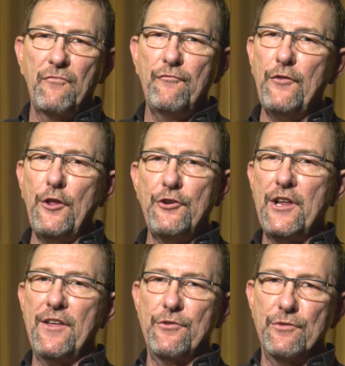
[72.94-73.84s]
further
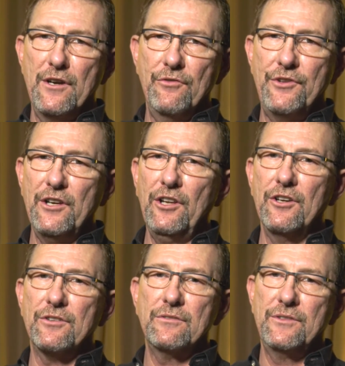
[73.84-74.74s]
down the road.
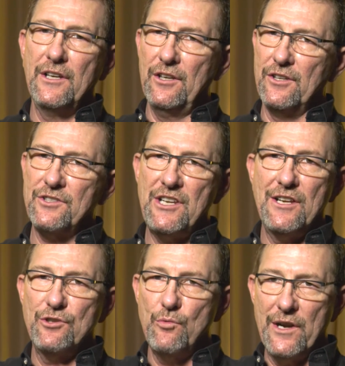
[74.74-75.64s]
They'll look
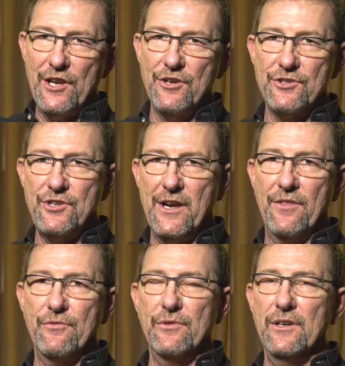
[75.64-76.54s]
10, 20 years
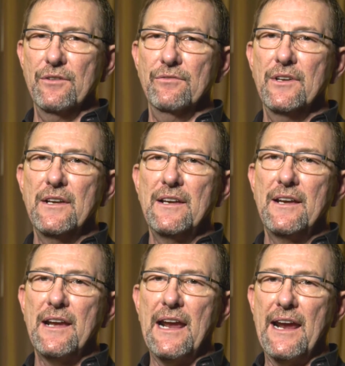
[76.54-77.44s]
down the road,
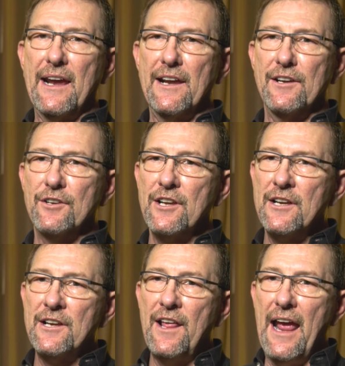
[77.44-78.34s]
and
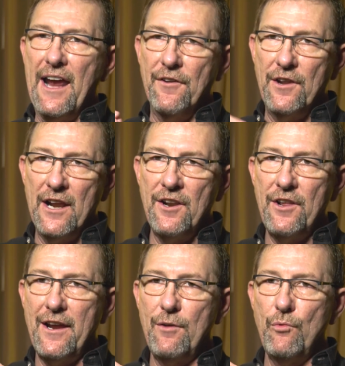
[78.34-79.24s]
then
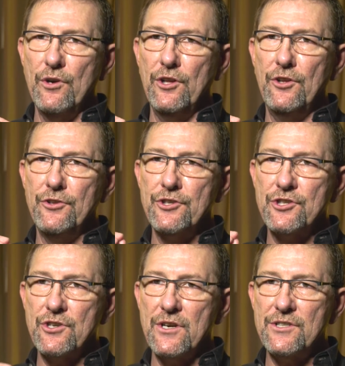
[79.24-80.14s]
they will
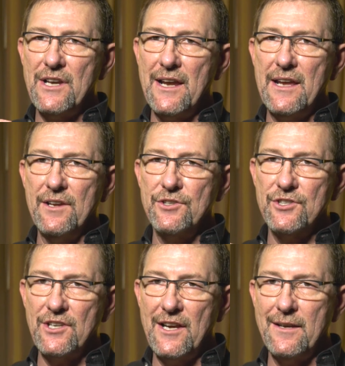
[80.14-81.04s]
start taking
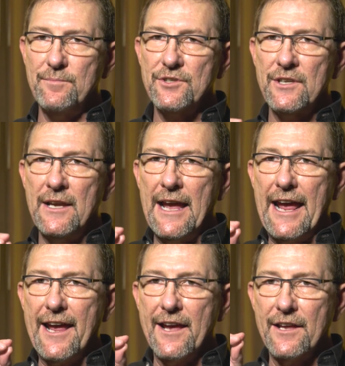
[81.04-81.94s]
steps
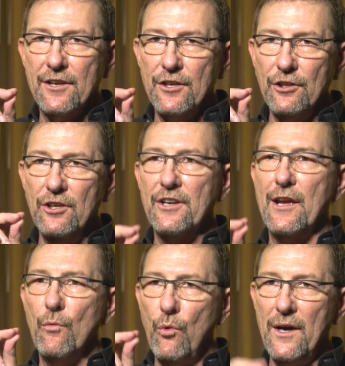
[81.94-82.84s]
and look
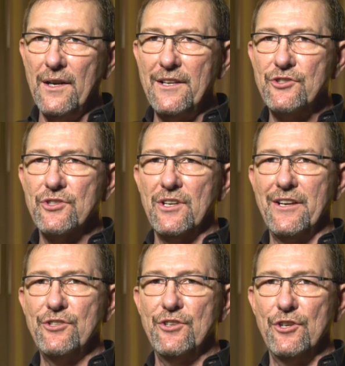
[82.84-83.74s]
at what
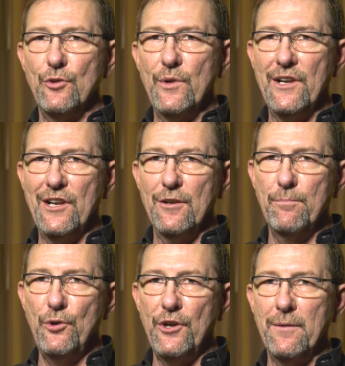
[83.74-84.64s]
legislation do we need to
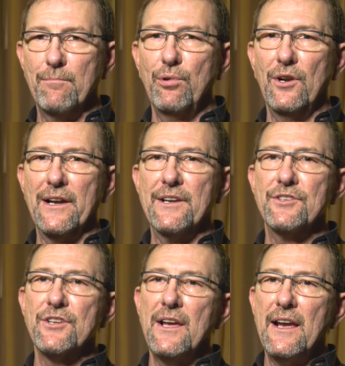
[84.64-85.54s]
put in
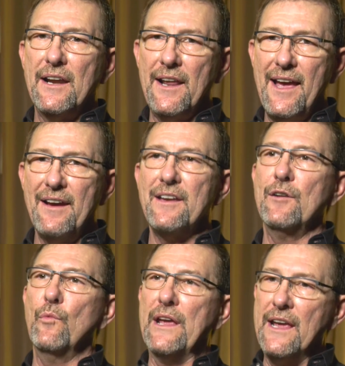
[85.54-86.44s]
place and how
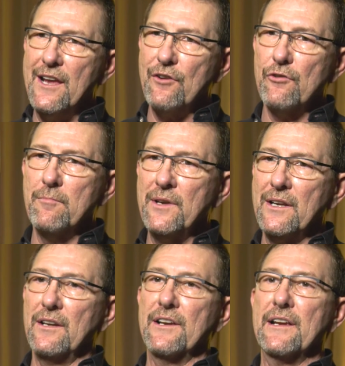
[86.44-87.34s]
can we
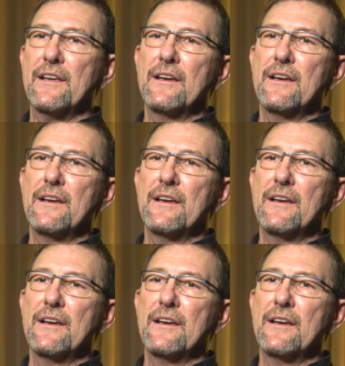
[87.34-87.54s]
incrementally